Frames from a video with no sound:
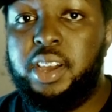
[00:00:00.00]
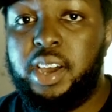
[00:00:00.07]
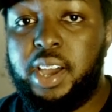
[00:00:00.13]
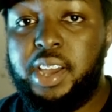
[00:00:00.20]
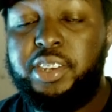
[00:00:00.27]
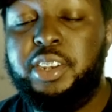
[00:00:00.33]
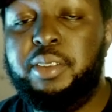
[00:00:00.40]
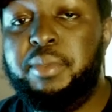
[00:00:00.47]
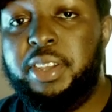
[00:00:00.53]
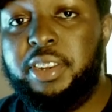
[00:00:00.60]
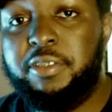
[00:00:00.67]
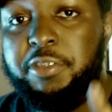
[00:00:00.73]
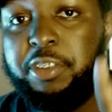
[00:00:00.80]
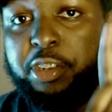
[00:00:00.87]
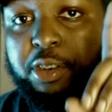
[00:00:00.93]
I actually
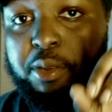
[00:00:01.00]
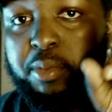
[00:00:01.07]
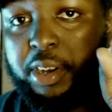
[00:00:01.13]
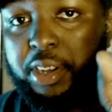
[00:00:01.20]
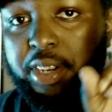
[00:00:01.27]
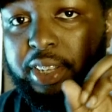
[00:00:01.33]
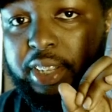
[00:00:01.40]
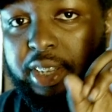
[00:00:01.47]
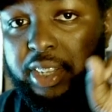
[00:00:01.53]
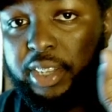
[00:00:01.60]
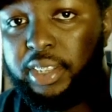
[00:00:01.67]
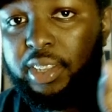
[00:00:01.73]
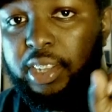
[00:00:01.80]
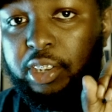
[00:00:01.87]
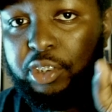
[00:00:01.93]
made a video about it
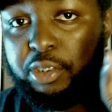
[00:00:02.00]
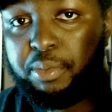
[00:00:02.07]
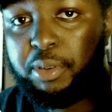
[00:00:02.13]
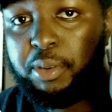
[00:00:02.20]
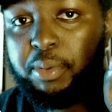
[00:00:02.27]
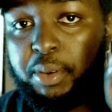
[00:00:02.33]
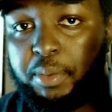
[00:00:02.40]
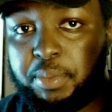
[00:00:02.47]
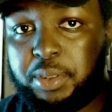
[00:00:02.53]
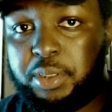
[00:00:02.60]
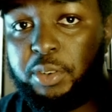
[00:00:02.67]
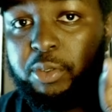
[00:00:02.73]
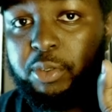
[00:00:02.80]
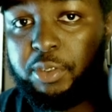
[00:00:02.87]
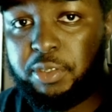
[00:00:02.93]
that should pop up in
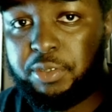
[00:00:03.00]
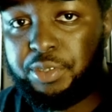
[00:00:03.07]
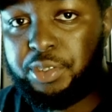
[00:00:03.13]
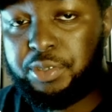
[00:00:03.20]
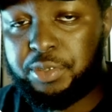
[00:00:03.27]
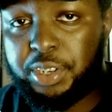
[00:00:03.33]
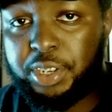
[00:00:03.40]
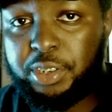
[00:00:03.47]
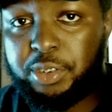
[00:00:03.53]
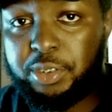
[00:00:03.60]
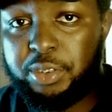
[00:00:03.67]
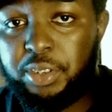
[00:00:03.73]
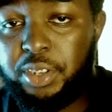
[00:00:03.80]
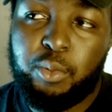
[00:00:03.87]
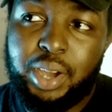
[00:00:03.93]
the corner of this
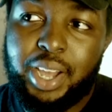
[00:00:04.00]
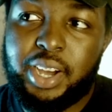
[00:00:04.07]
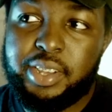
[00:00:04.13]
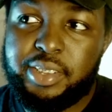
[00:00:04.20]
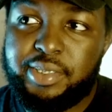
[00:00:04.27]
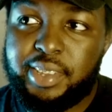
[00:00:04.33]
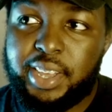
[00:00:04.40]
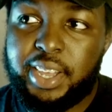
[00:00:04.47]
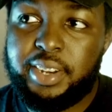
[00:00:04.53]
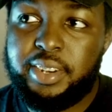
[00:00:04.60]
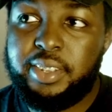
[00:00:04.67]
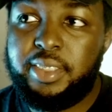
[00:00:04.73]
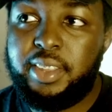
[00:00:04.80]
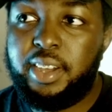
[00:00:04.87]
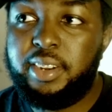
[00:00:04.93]
video, where I
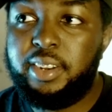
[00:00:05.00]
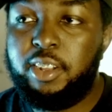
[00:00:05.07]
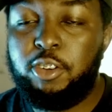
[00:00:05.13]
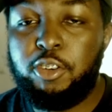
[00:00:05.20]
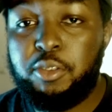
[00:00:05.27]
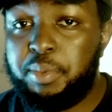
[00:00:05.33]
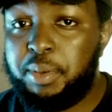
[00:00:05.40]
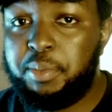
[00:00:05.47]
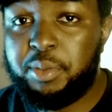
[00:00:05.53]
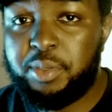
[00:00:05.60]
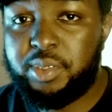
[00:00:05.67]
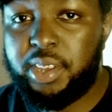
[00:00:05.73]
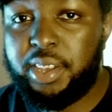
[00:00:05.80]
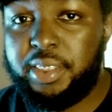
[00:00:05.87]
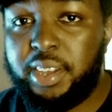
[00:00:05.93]
said that a lot of people
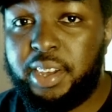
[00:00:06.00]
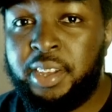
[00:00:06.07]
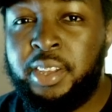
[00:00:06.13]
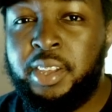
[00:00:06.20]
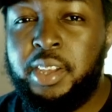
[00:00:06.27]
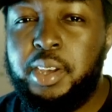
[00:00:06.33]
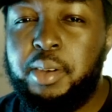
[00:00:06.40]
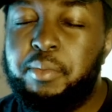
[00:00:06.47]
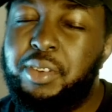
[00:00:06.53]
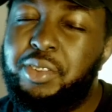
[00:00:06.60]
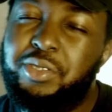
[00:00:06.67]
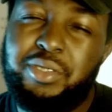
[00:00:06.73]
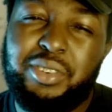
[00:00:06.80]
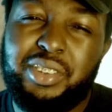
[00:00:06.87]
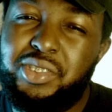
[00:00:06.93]
say that, but
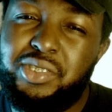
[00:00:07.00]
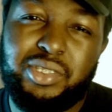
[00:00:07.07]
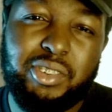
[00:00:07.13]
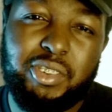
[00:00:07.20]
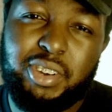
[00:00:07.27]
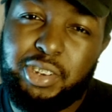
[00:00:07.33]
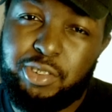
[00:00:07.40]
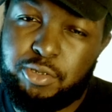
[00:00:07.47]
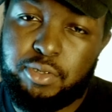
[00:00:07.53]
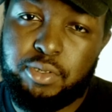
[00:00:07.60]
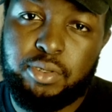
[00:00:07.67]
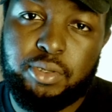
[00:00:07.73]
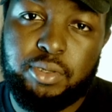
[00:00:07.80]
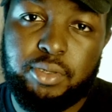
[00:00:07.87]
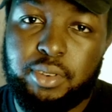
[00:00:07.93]
it's not necessarily
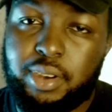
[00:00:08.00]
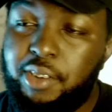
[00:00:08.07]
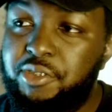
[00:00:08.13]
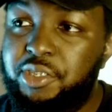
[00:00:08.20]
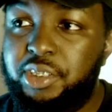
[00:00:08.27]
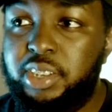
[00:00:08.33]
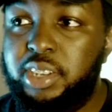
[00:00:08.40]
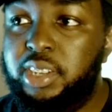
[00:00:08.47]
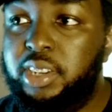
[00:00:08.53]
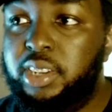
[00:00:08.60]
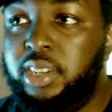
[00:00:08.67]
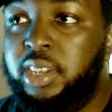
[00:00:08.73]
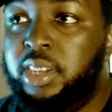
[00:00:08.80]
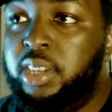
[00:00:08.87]
true. I've seen